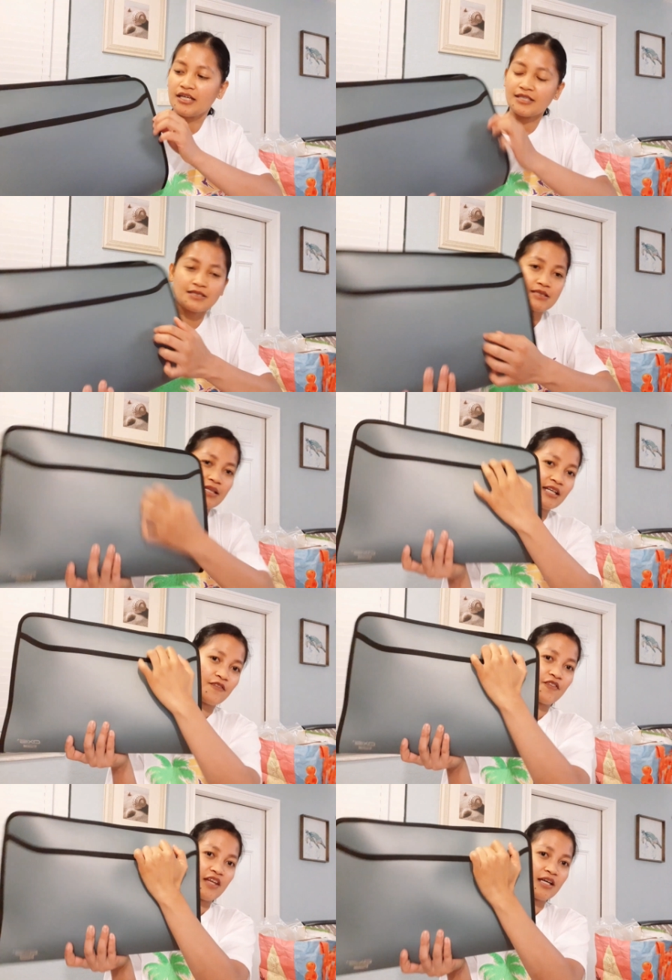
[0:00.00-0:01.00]
It's like a
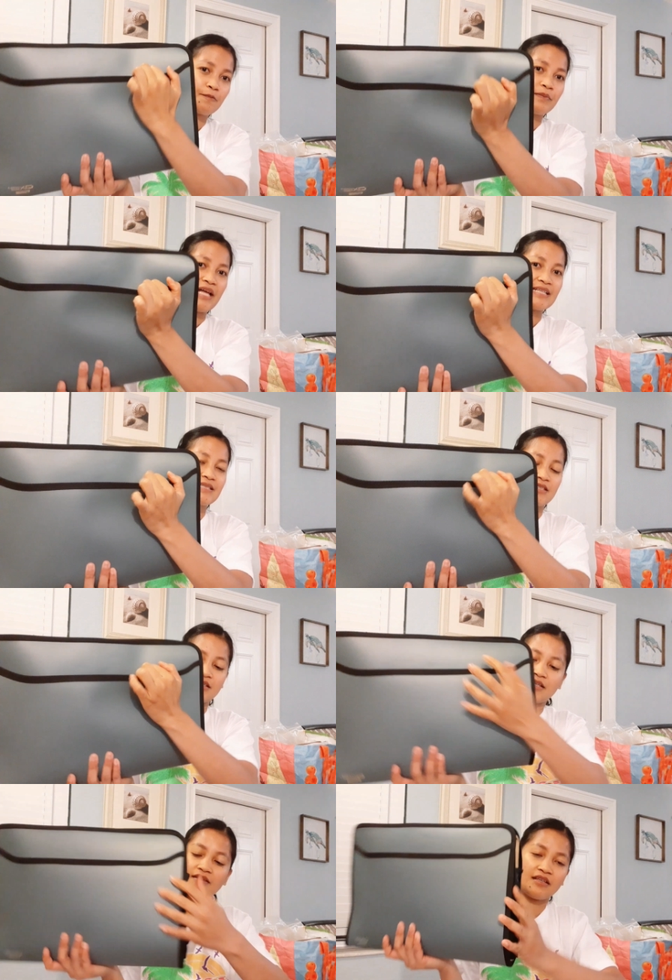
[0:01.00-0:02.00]
thick
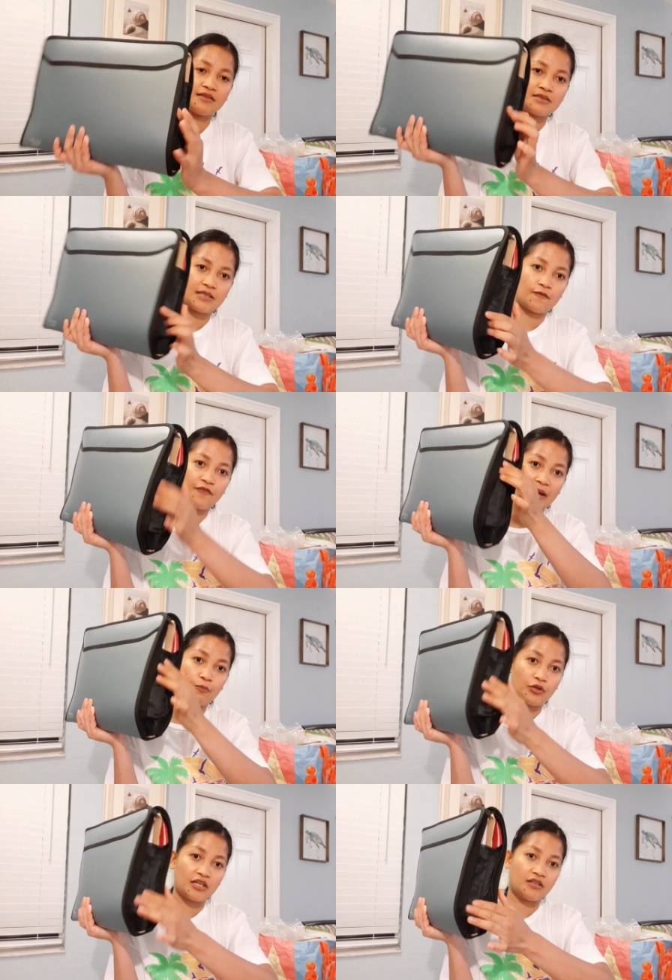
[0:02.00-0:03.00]
plastic and then it's like
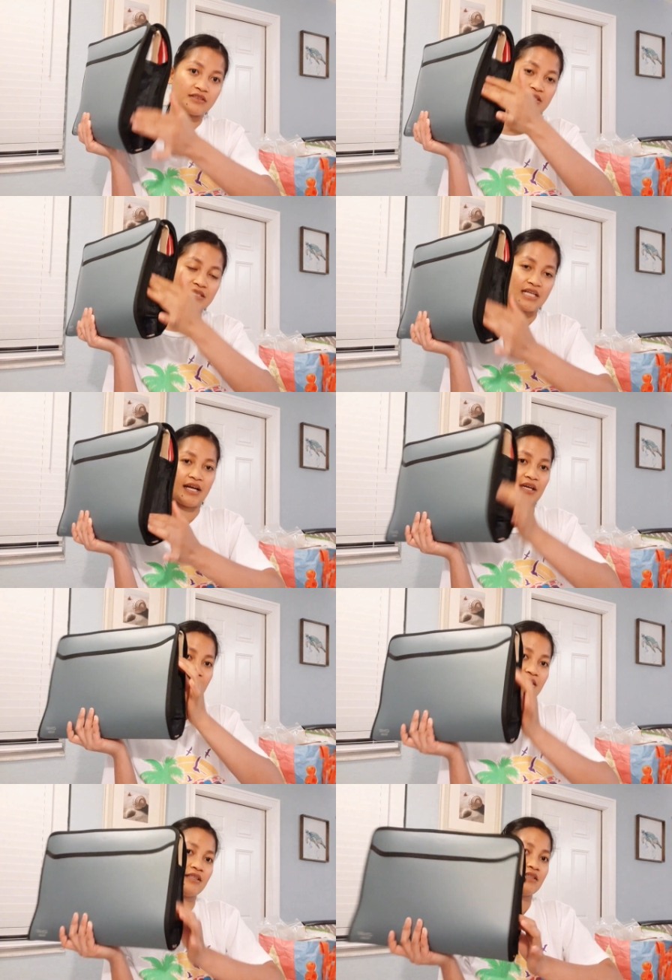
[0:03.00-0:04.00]
fabric on the side.